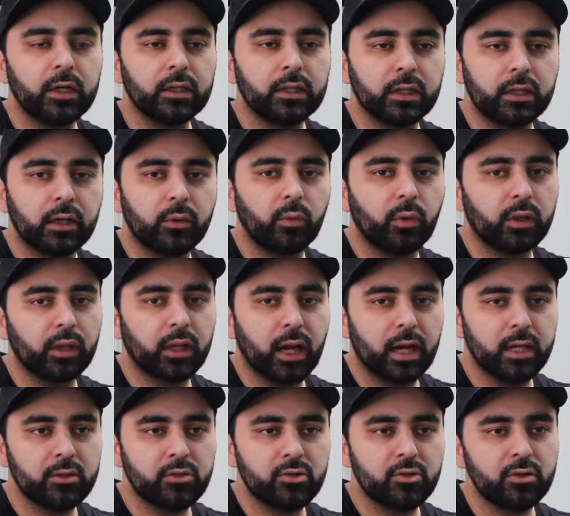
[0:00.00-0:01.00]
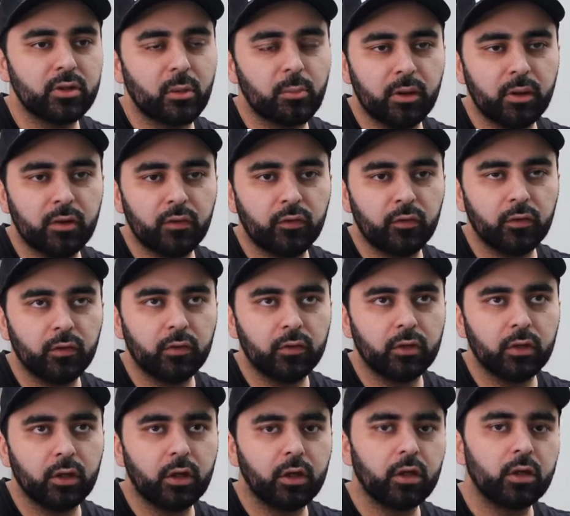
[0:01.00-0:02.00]
They did what they had to. The midfield
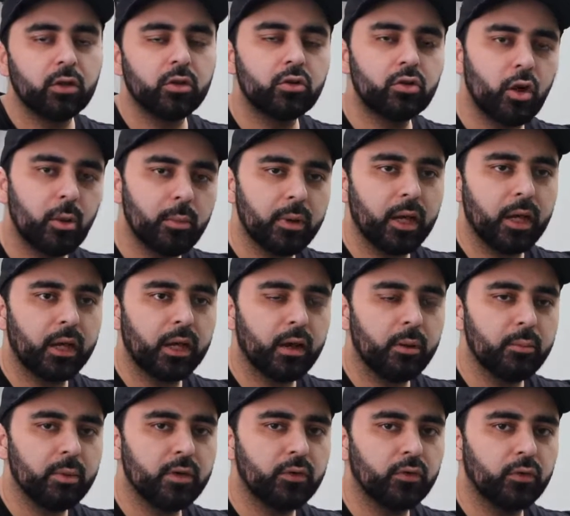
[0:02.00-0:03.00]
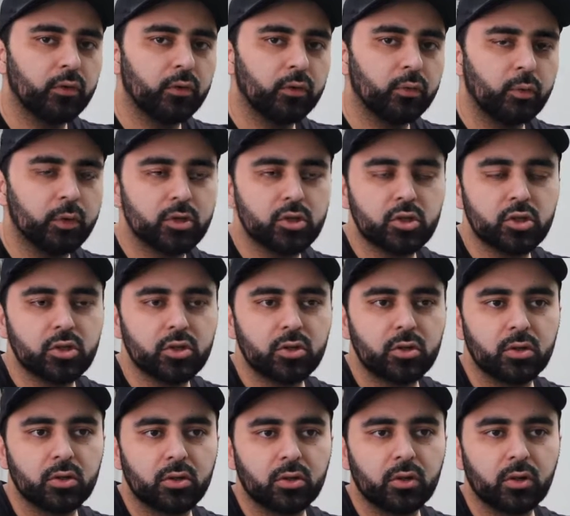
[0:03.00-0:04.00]
dominated our midfield, which
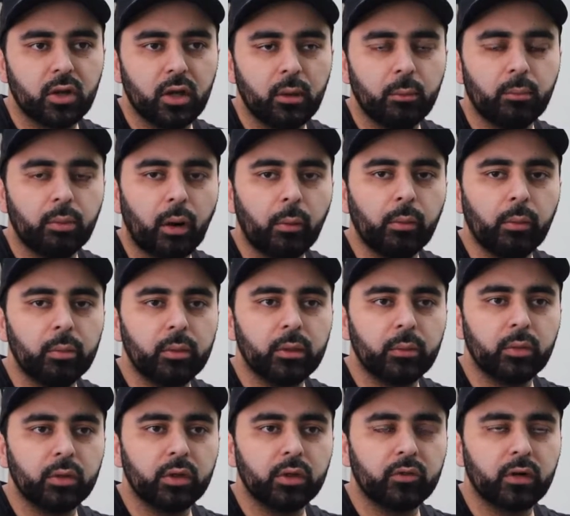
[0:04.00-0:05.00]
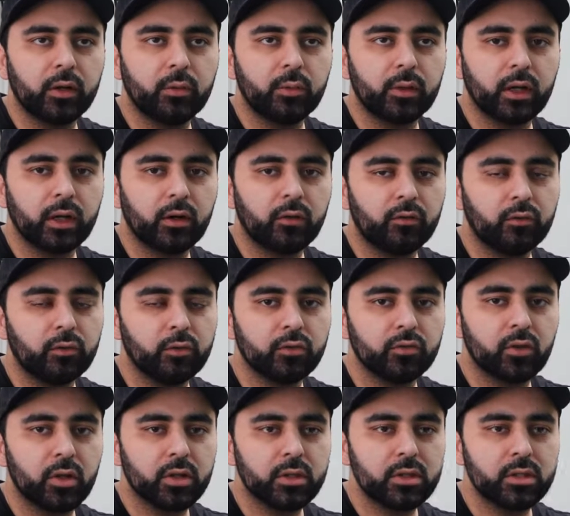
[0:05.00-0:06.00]
it probably would have had we had our full
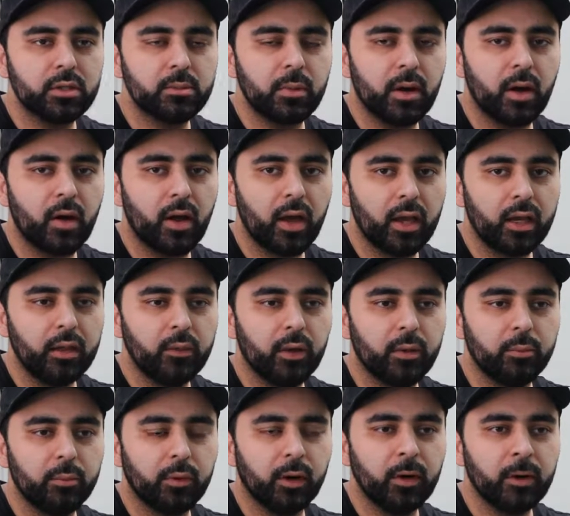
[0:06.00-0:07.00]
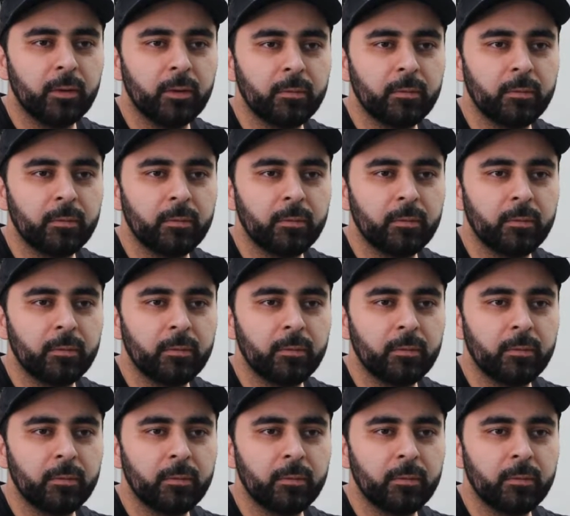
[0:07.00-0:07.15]
strength team out anyway, but